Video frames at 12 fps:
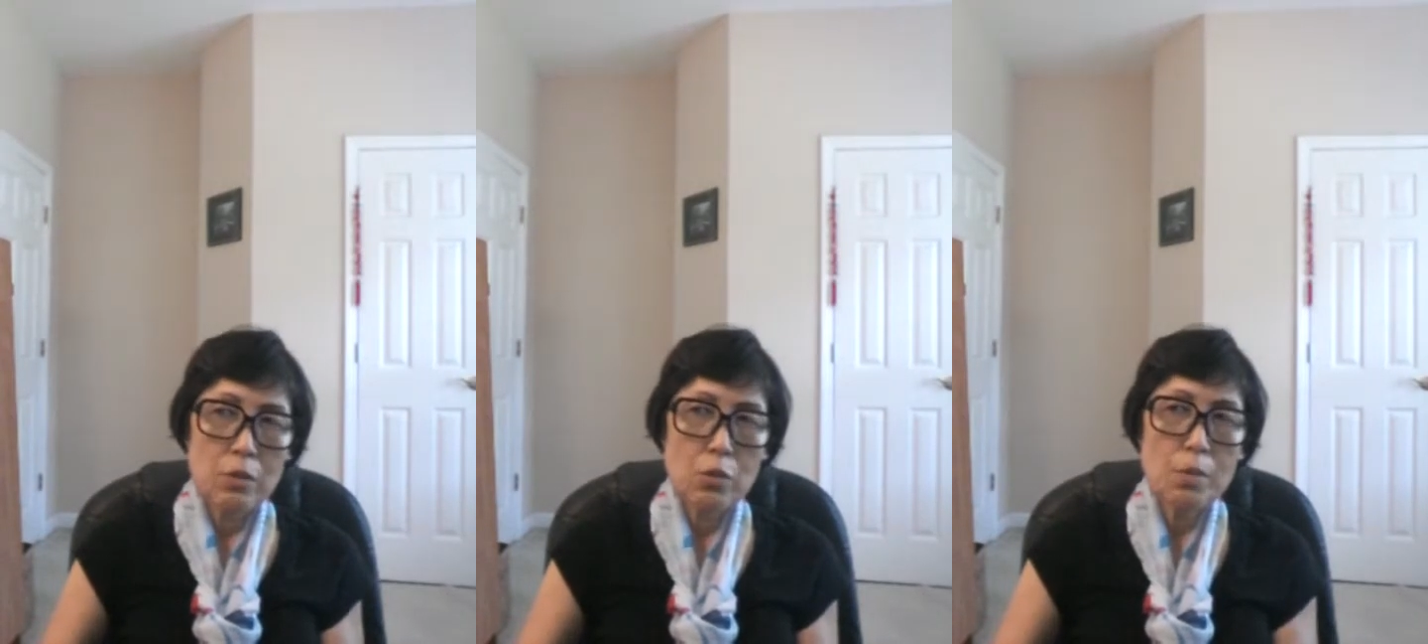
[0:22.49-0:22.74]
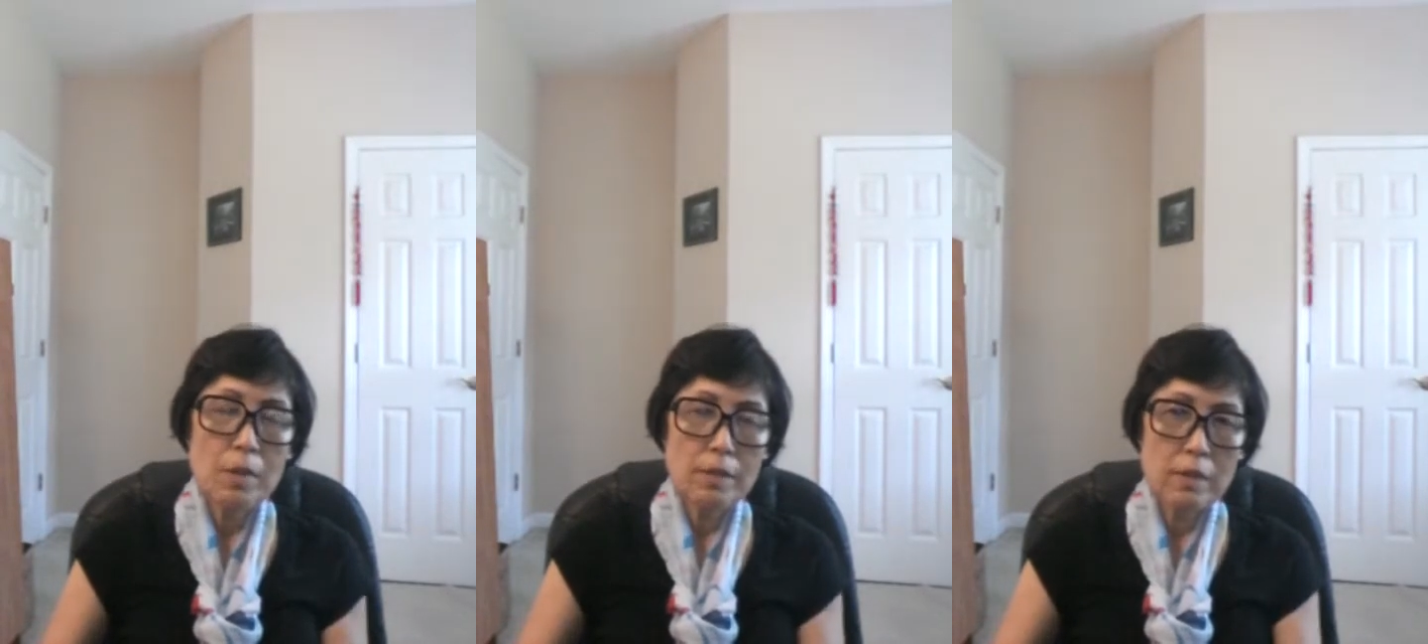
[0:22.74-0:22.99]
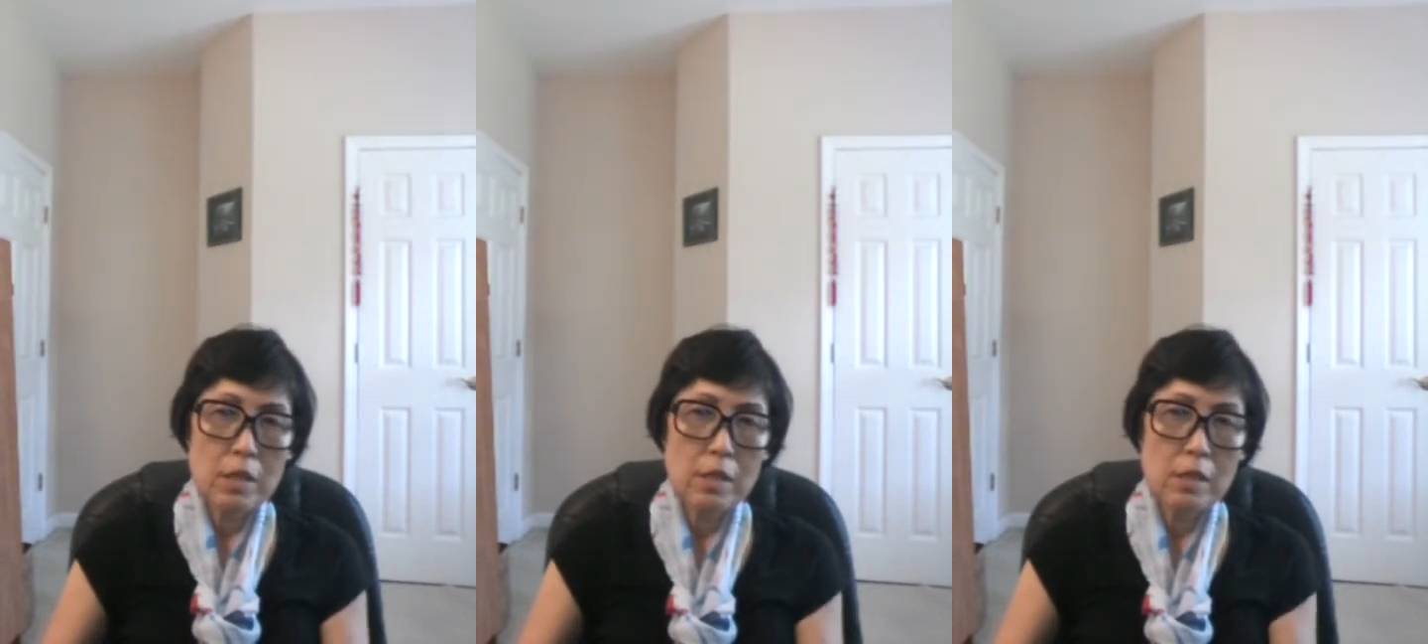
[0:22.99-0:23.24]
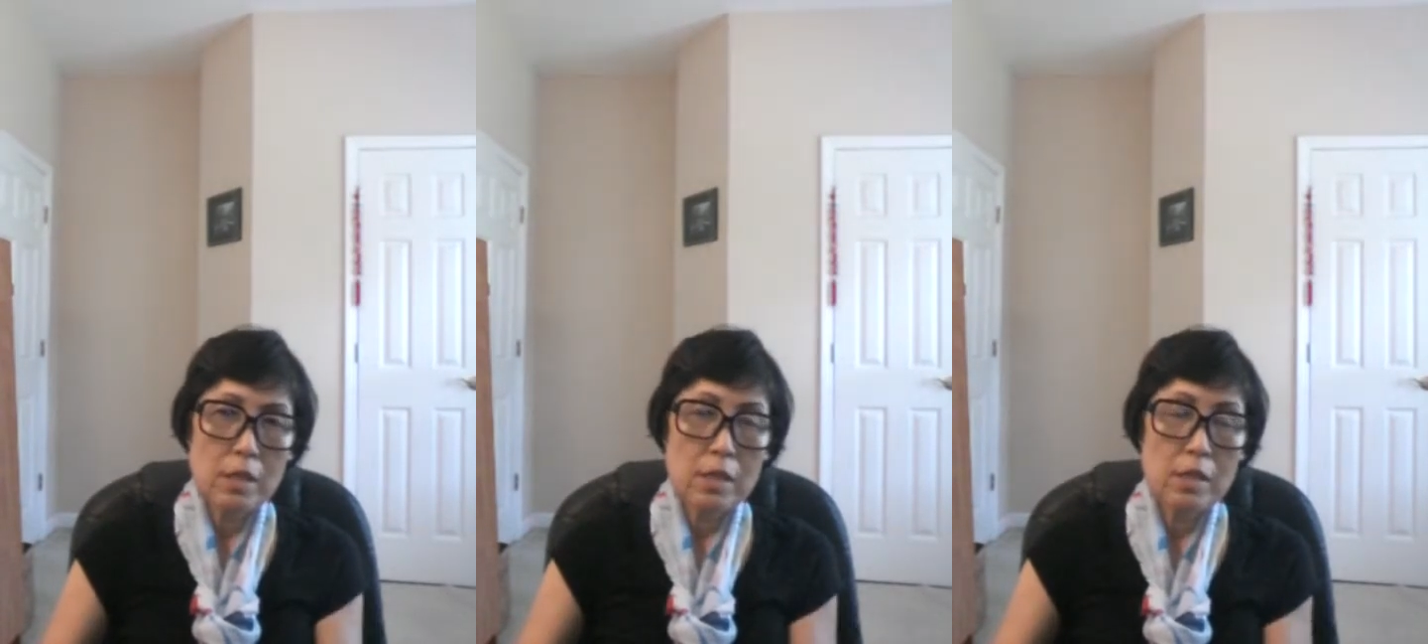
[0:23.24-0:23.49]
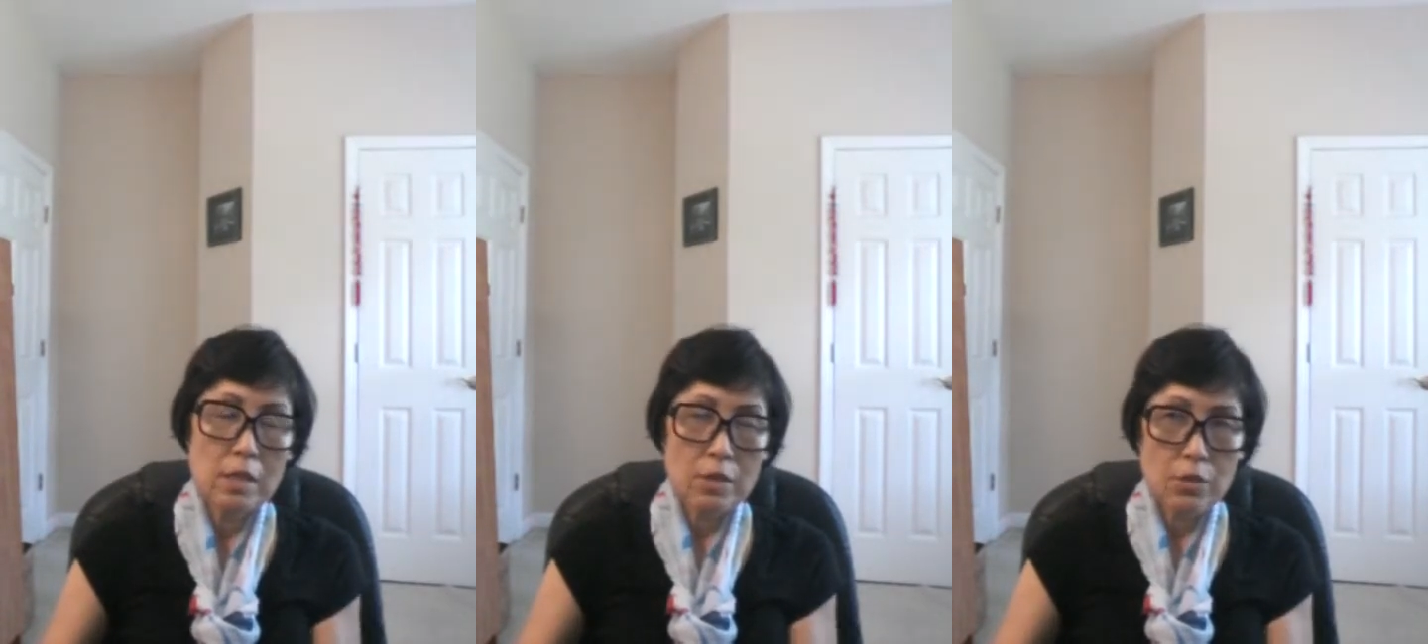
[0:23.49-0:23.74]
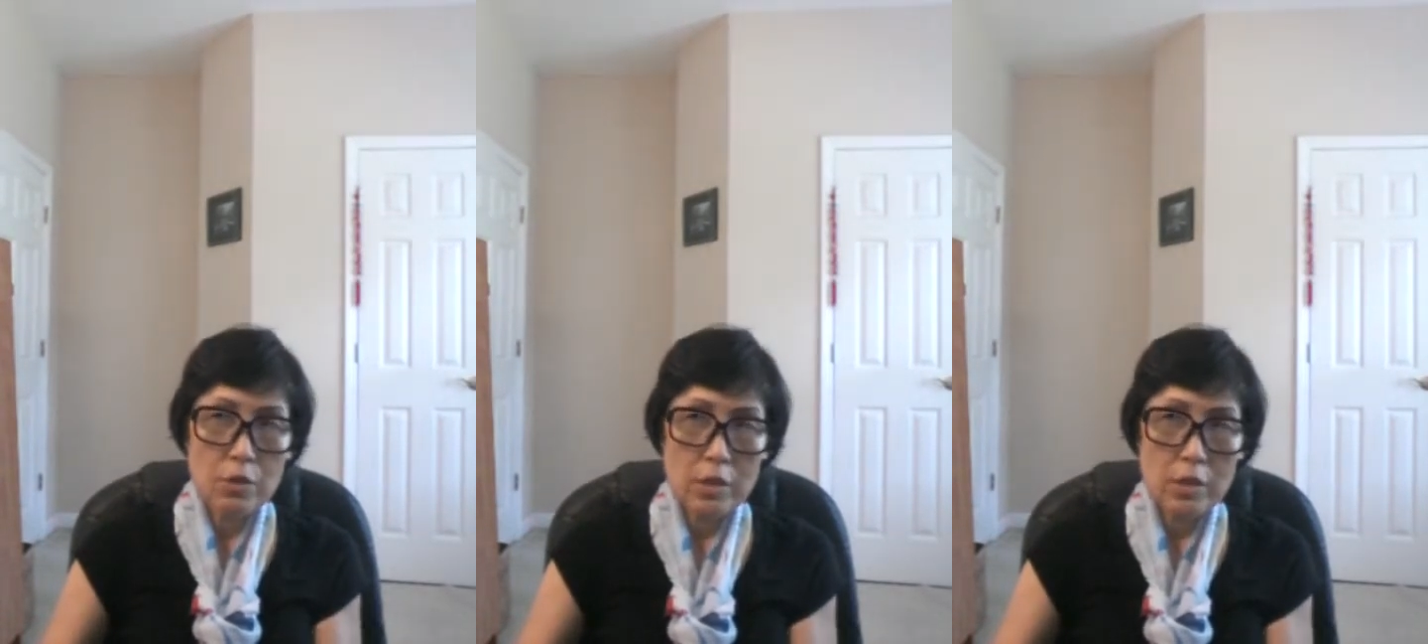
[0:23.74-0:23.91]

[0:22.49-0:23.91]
group of diseases or